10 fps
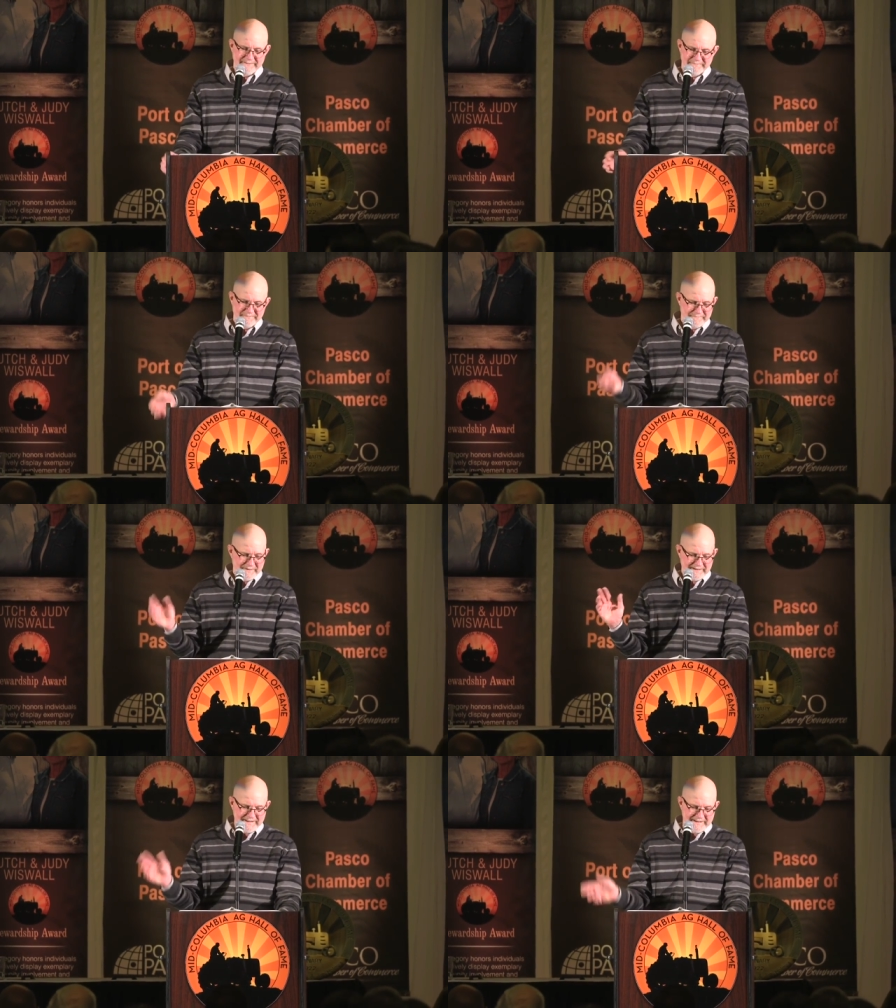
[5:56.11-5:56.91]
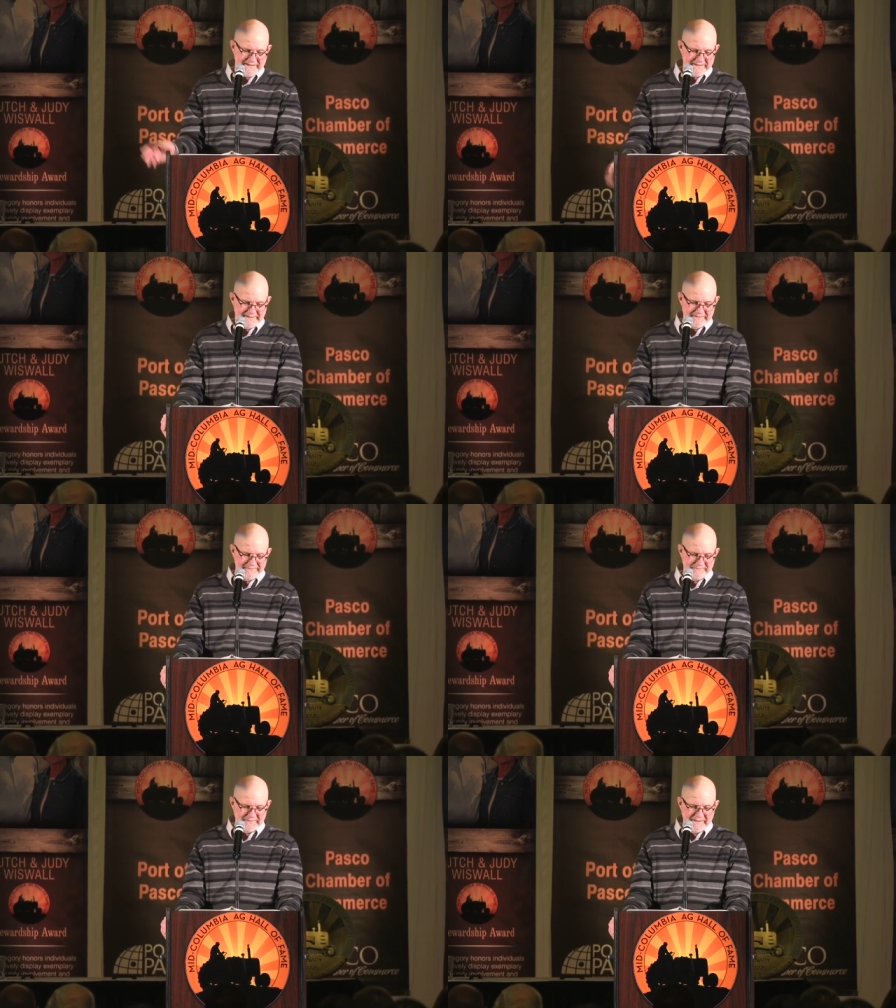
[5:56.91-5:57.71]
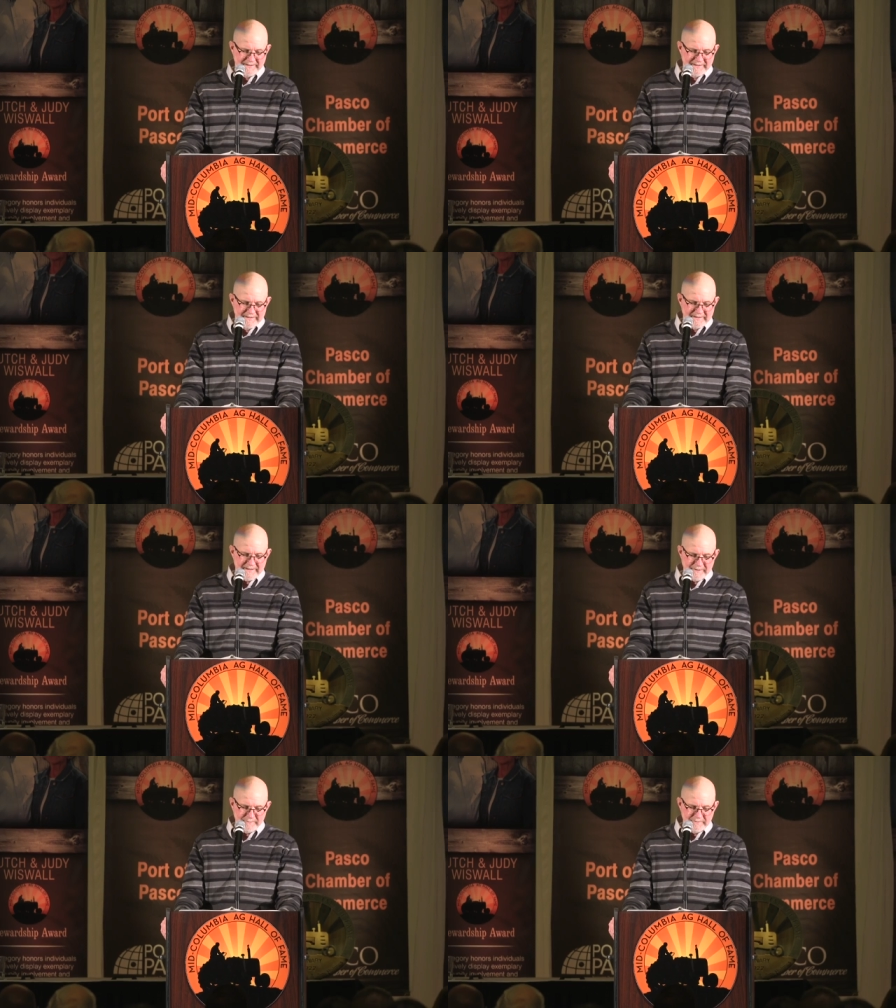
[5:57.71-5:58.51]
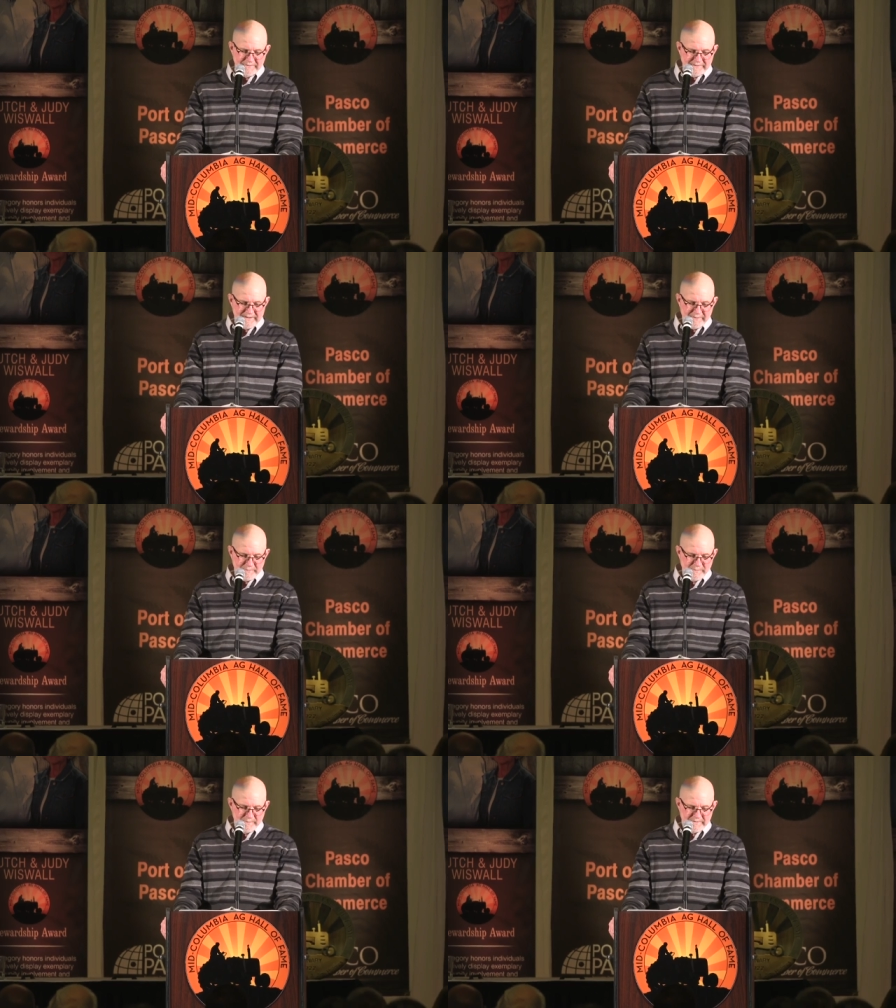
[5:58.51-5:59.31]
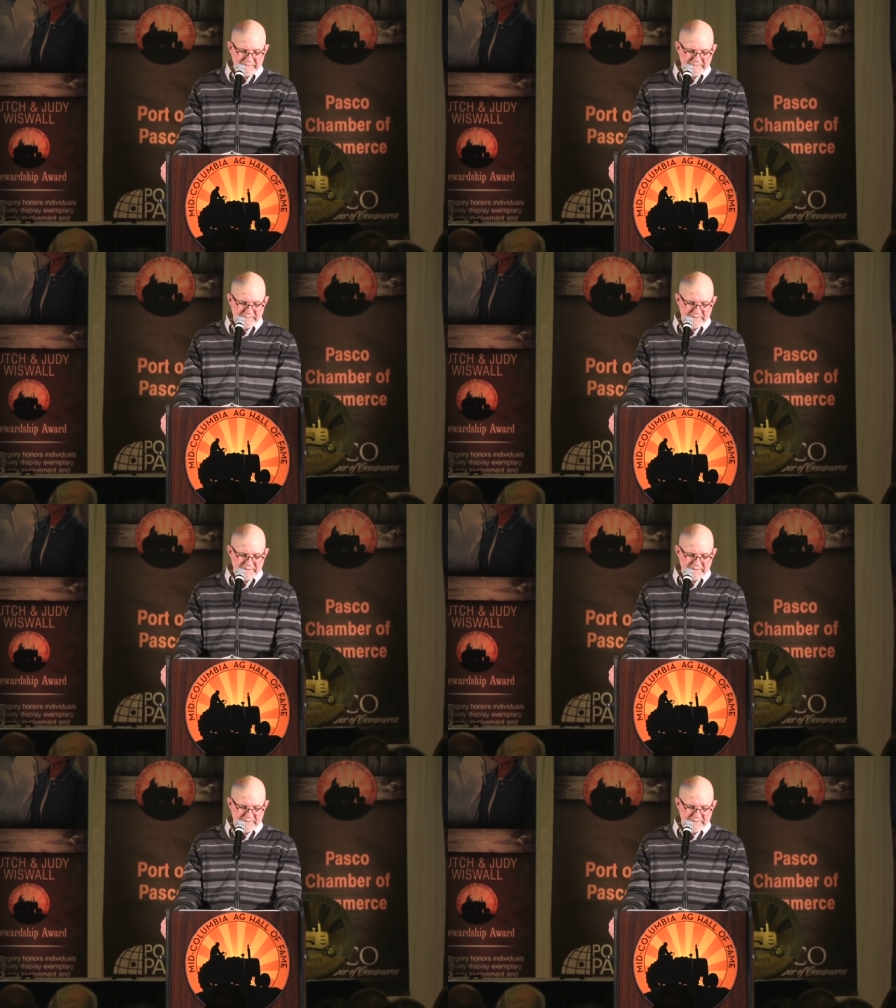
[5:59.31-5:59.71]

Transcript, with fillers: and my dad, and a couple couple words of